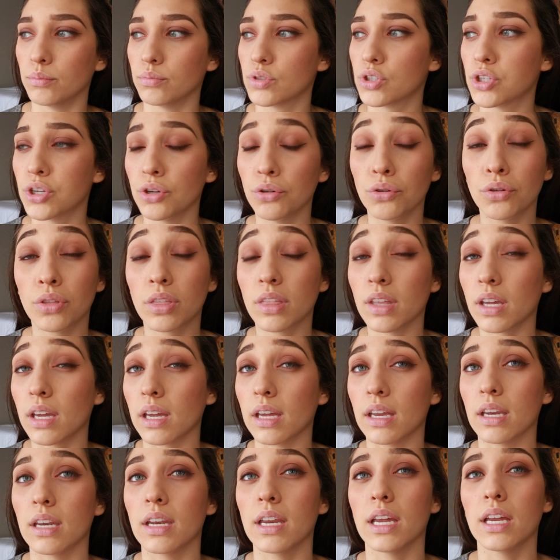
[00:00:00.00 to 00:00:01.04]
too
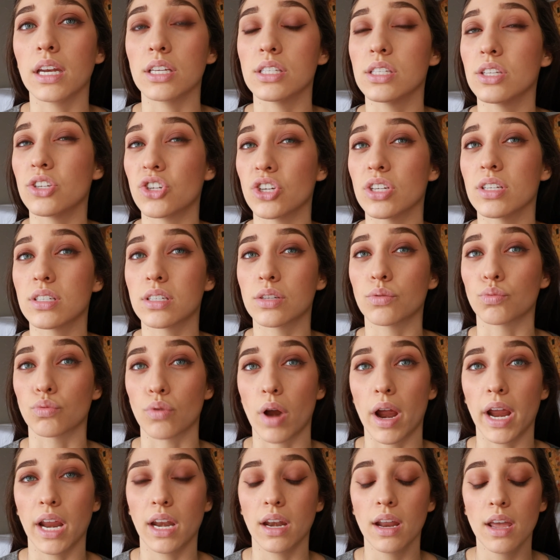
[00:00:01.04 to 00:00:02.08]
thin, it is just
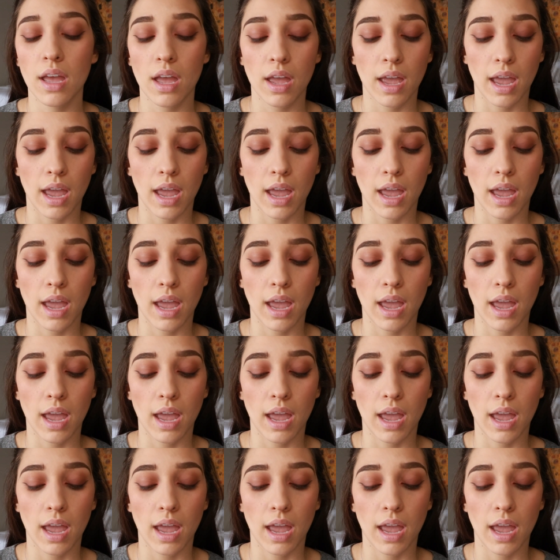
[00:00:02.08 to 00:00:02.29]
right.